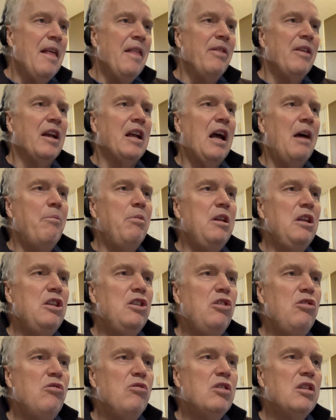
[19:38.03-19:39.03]
The
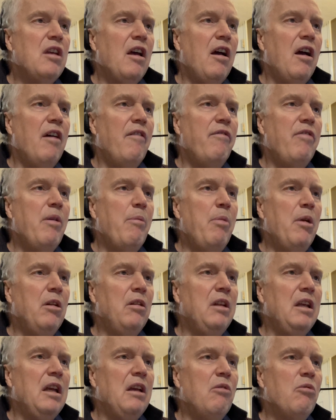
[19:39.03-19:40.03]
company's use of the
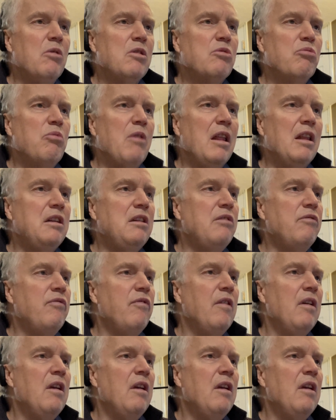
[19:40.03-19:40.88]
building was relatively